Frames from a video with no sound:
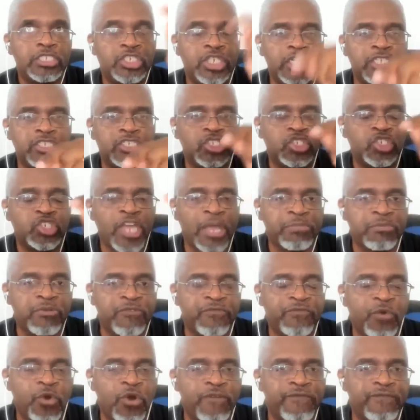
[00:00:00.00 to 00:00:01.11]
Genesis
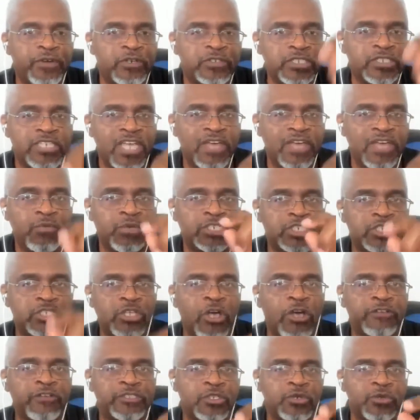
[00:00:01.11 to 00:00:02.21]
chapter 4, verse 7, which
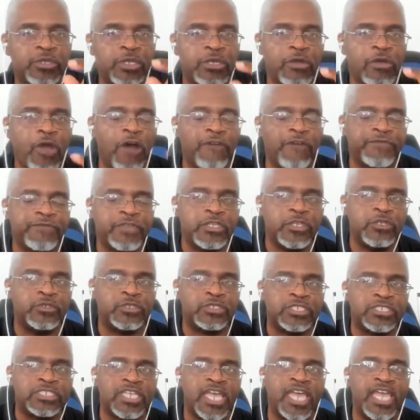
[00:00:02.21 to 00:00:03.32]
is also often
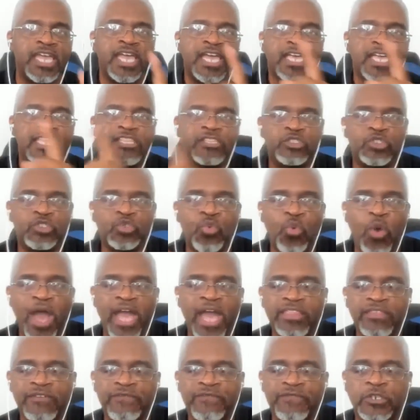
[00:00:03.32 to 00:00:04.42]
used to say, this is
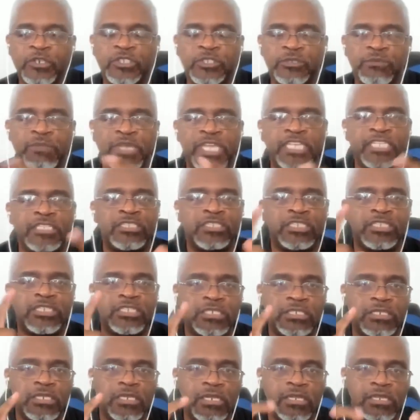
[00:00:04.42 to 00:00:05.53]
why the verse means
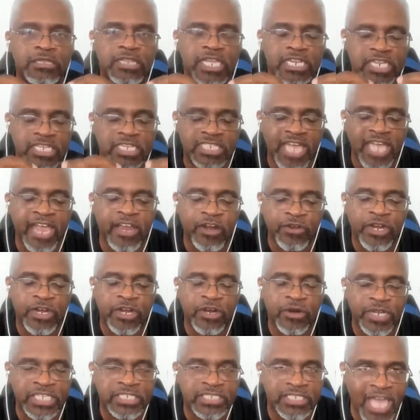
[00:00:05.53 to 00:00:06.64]
the desire
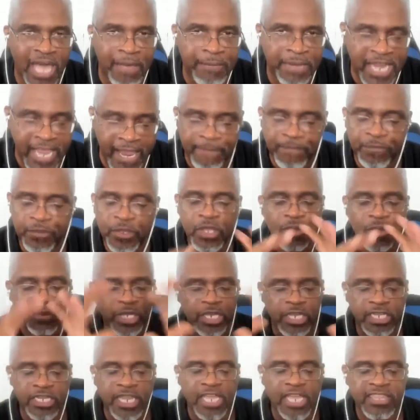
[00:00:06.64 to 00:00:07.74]
here is dominate.
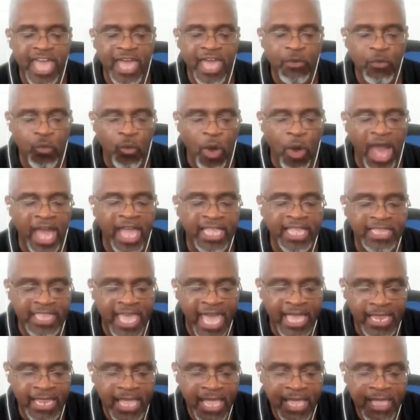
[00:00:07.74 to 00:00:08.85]
We looked at that, why
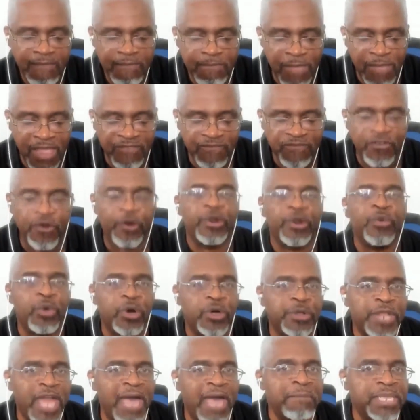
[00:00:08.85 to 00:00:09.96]
that may very
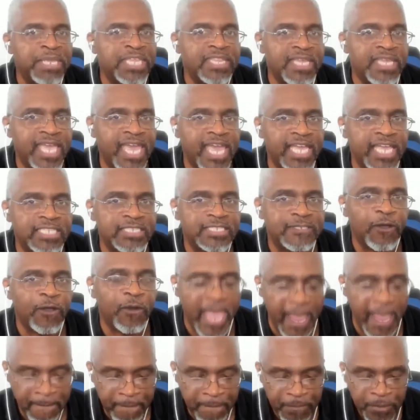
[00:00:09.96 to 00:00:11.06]
well not be the case,
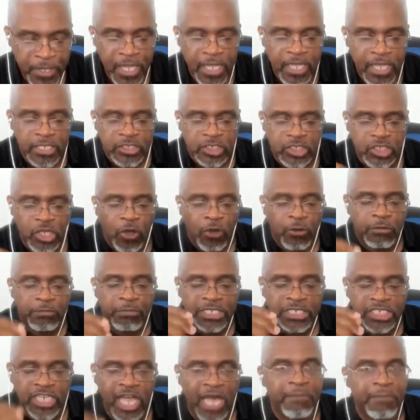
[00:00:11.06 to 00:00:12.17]
okay? So,
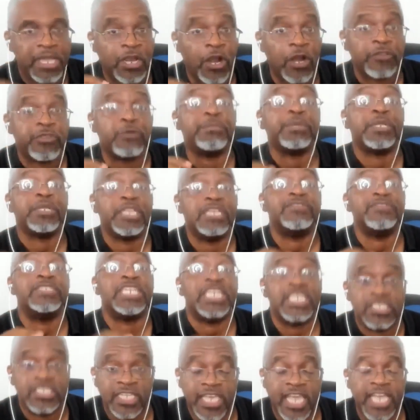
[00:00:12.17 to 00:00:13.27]
but John MacArthur believes
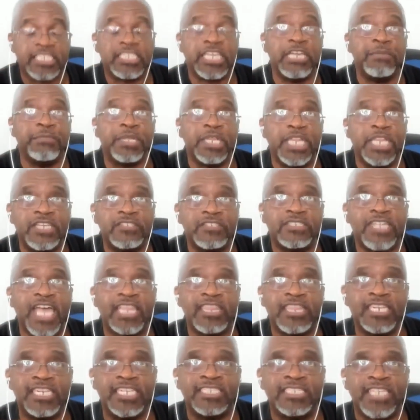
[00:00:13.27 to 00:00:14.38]
it is the case. He believes
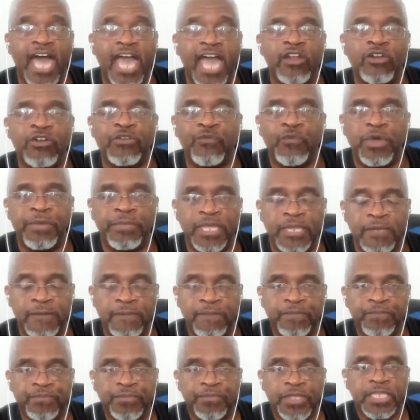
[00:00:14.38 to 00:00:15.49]
that the desire of
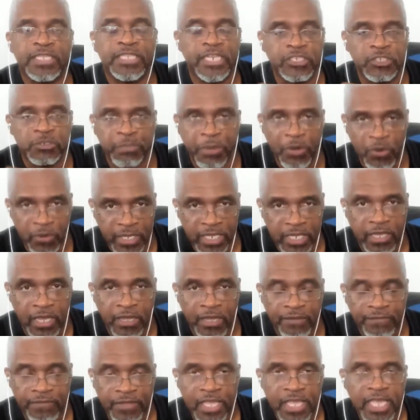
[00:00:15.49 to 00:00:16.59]
women that is spoken
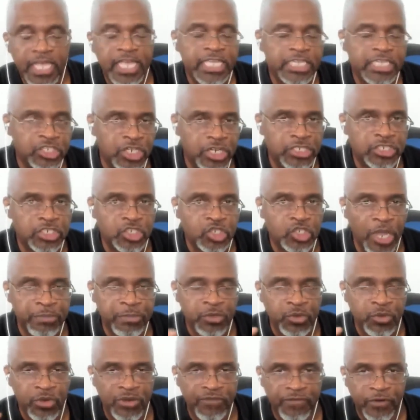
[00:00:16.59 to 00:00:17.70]
of in Genesis
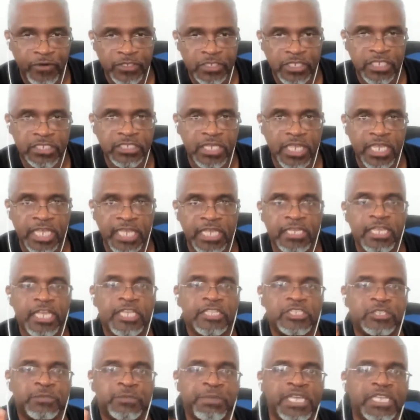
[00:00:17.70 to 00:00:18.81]
chapter 3, verse 16,
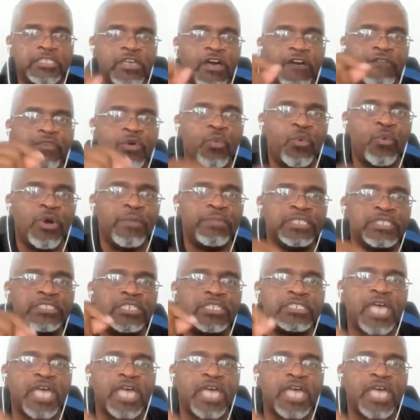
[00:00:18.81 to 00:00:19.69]
speaks of the woman's